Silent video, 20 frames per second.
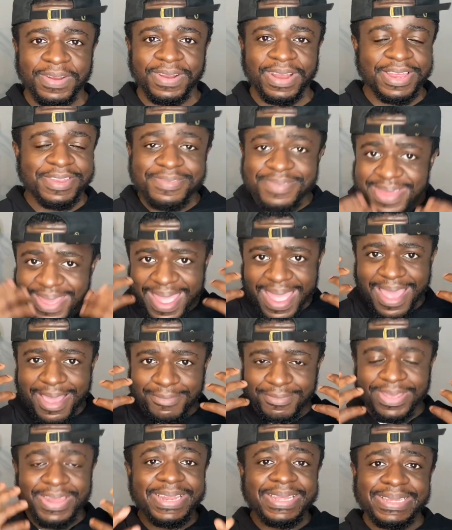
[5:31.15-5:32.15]
Like, you didn't
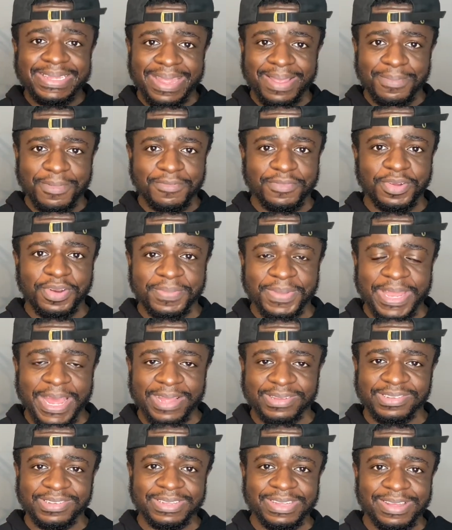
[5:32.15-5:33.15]
have anything before the
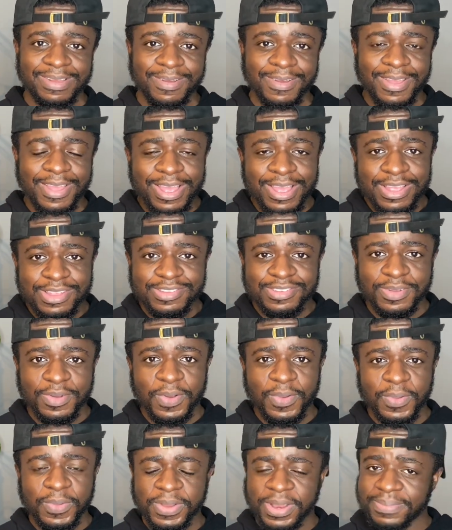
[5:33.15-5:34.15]
minoxidil.
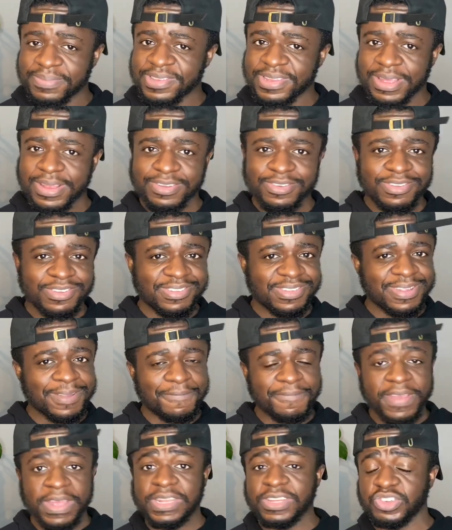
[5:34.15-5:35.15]
So, you know what I'm saying, just the
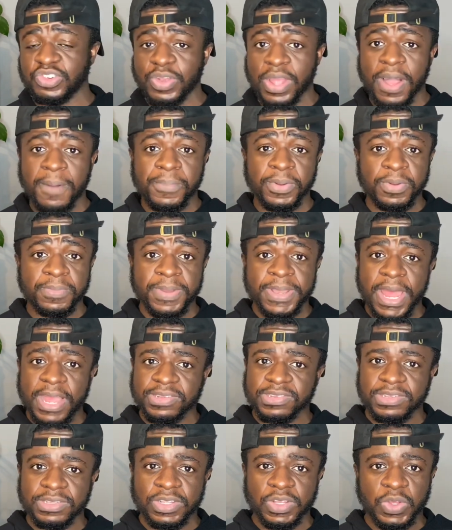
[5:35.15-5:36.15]
fact that you hop on the
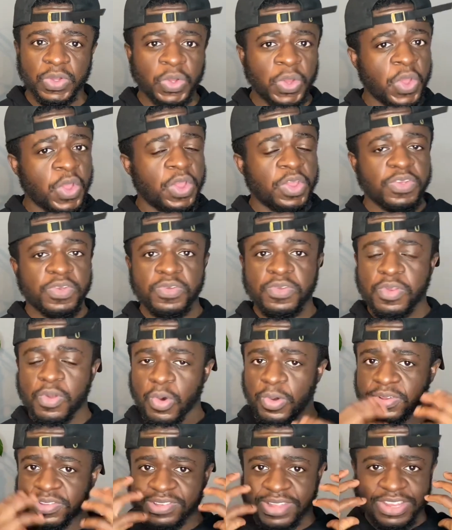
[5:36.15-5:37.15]
minoxidil, you
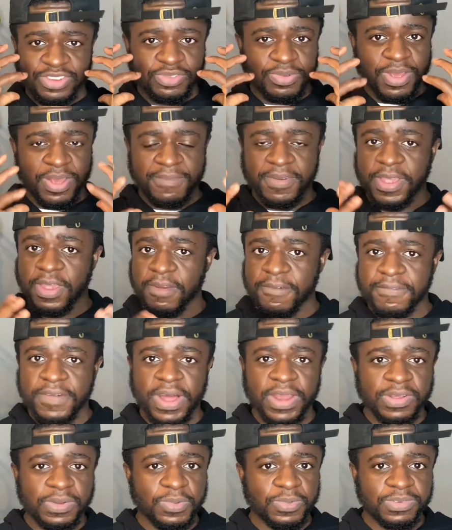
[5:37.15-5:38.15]
notice that you have hair
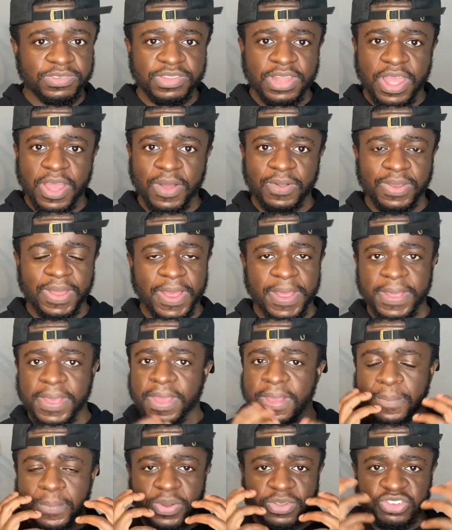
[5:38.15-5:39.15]
follicles now,
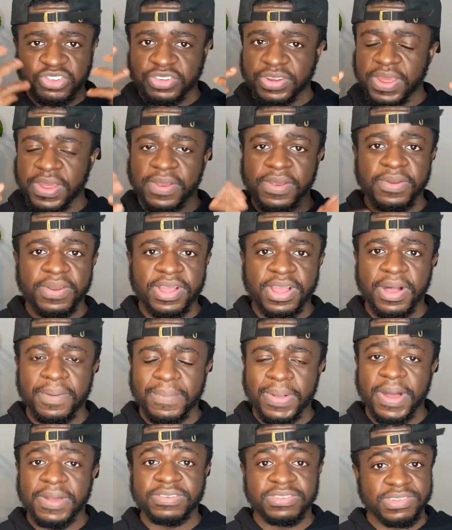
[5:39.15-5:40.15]
like pushing their hair to come
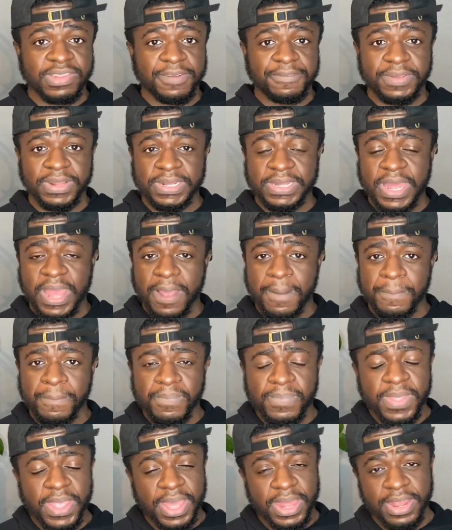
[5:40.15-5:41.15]
out and stuff like that.
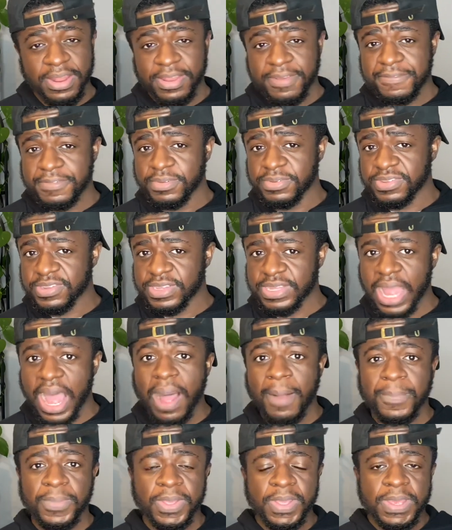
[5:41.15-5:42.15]
And then if you
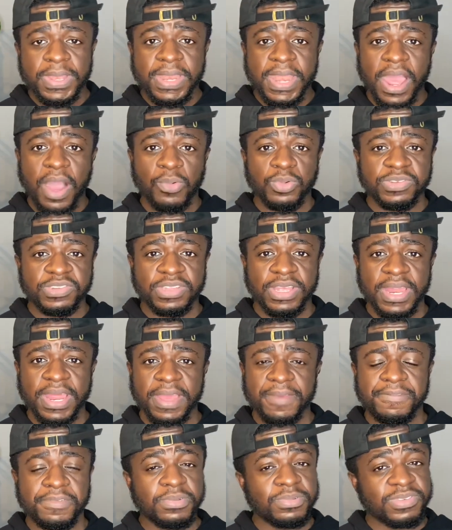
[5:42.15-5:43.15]
stop, now I would say that
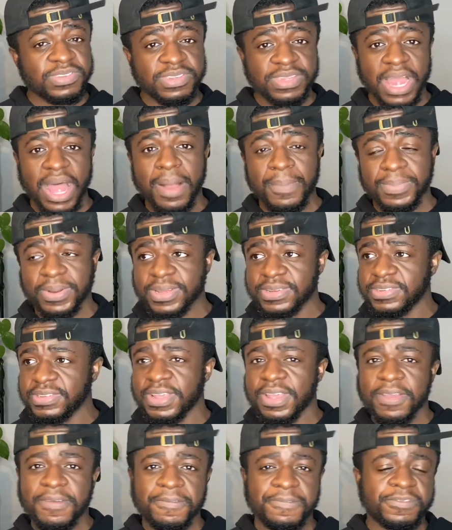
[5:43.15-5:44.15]
if you stop, let's
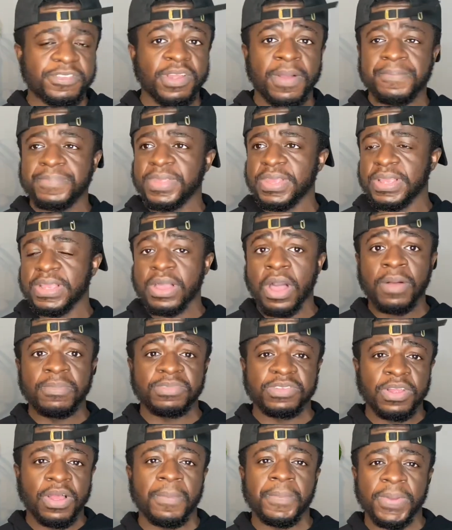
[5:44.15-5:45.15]
say if something
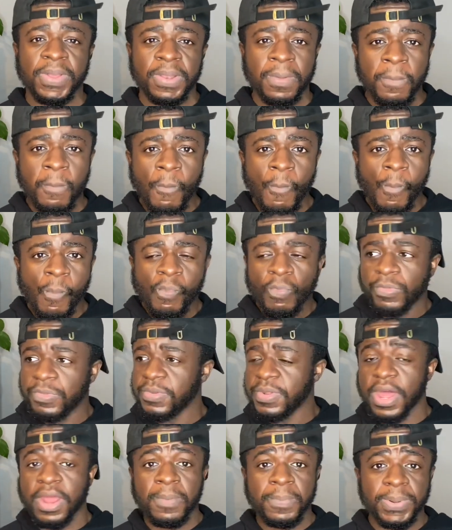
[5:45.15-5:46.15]
comes up and
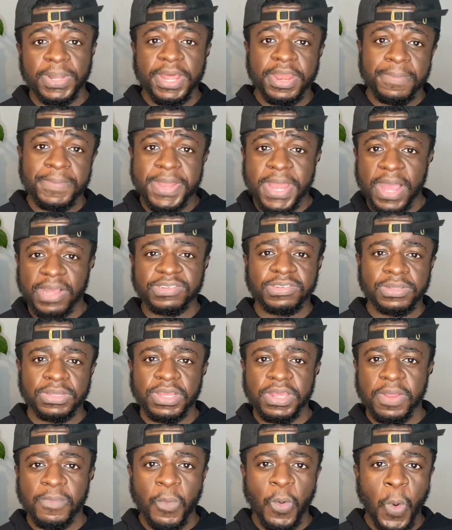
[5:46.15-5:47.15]
you're not applying the minoxidil
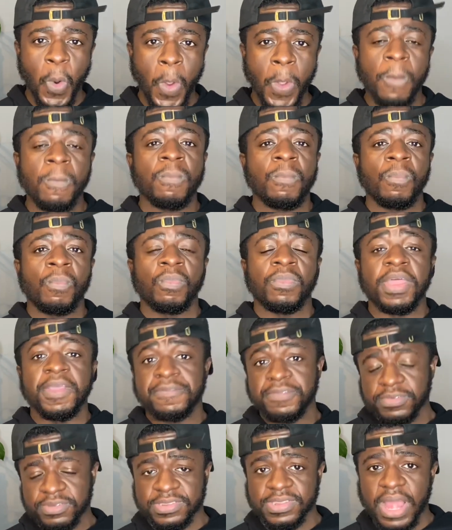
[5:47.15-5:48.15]
anymore,
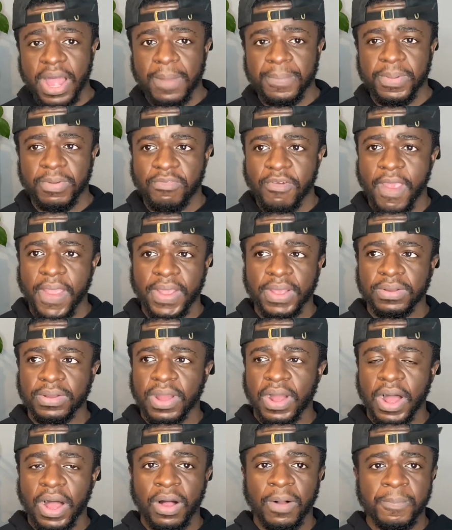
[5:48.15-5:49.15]
if you stop, right,
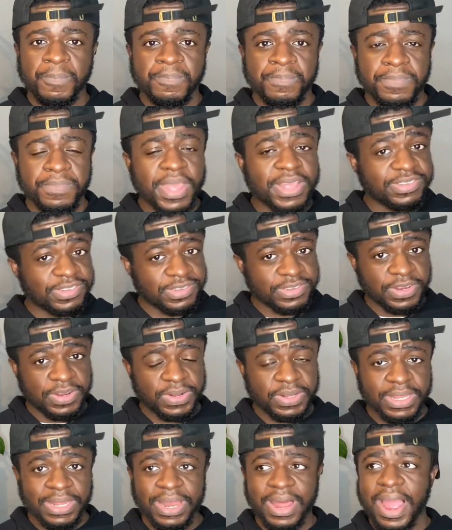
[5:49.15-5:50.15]

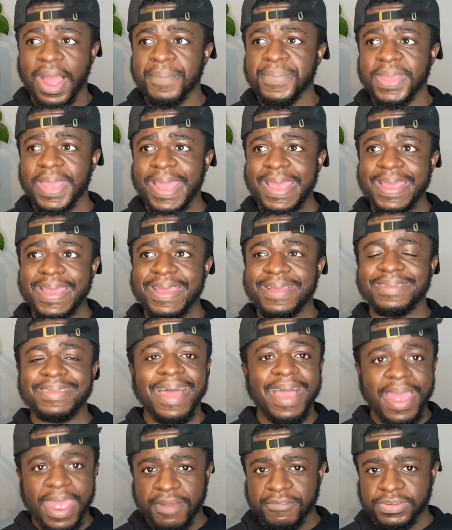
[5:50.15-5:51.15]
necessarily, like, I mean,
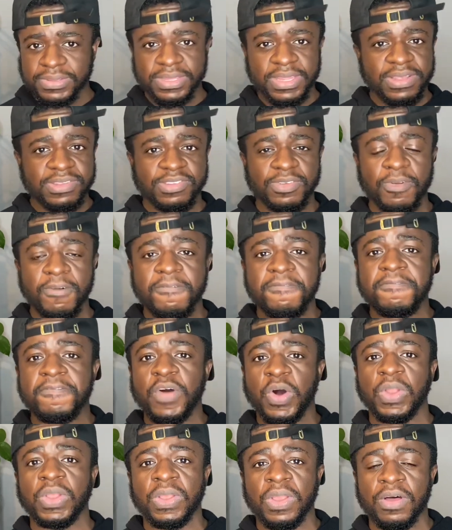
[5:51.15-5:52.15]
not everything's gonna
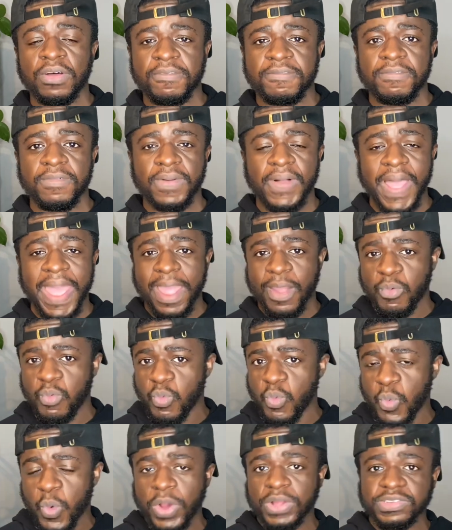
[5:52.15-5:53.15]
fall off at
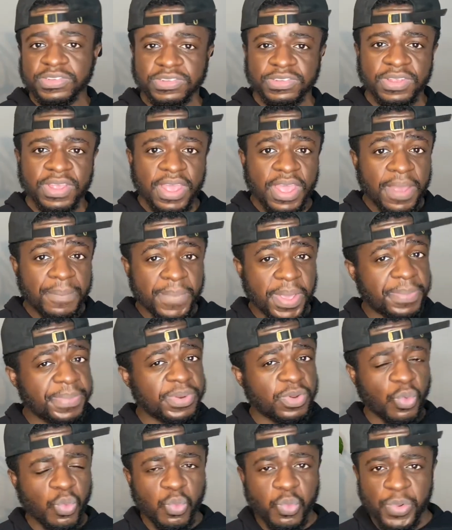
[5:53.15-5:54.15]
once. Maybe
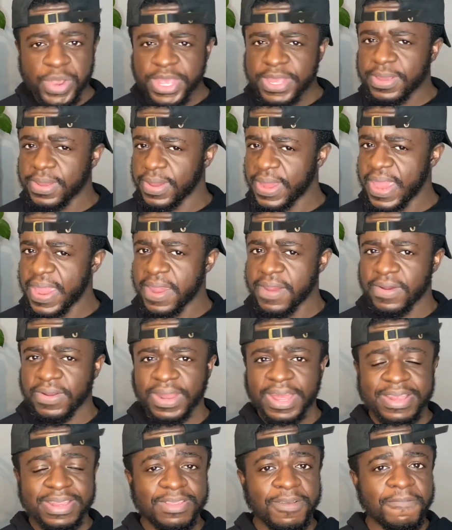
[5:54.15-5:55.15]
the weaker hair,
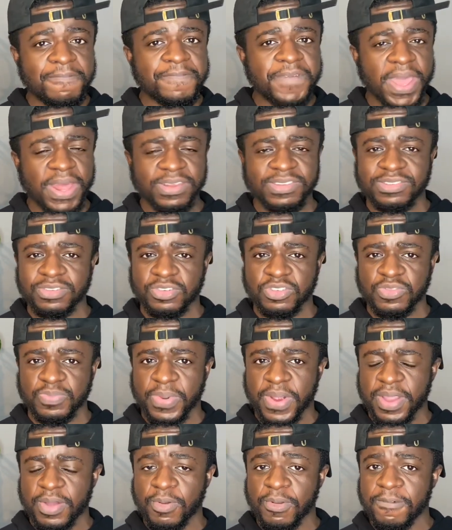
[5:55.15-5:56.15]
like the vellus hair, is
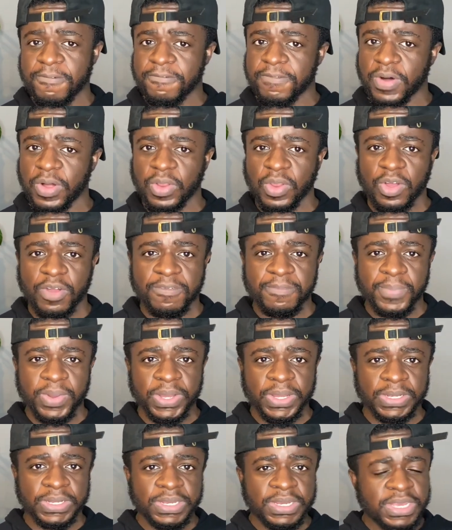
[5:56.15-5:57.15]
probably gonna fall off,
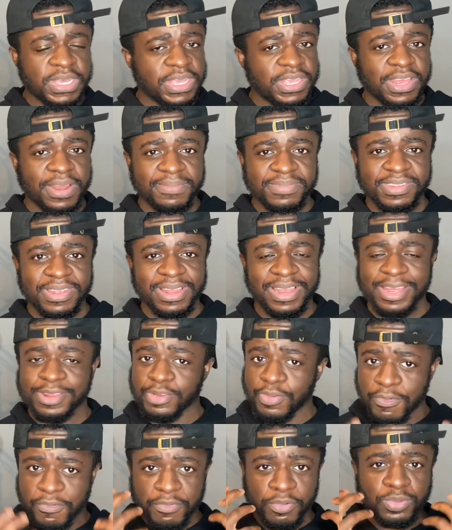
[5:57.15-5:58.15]
but you know what I'm saying, like
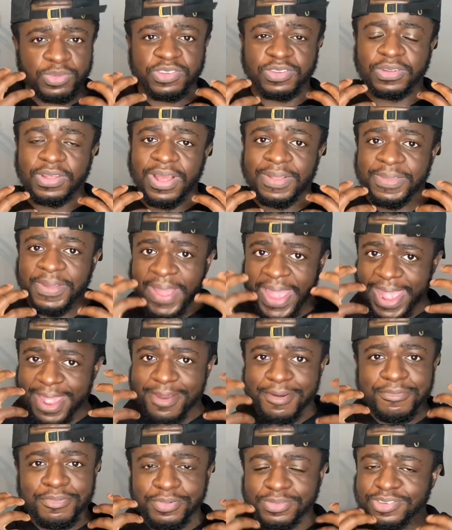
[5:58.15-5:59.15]
the
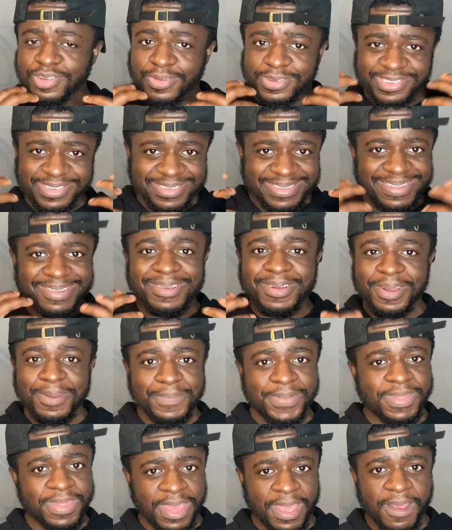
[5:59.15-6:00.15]
hair roots are still gonna
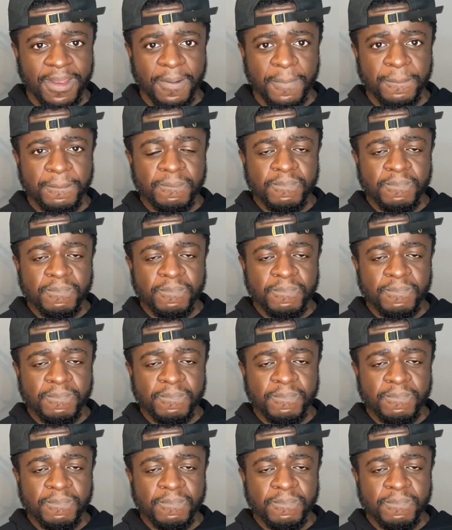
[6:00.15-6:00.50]
be there.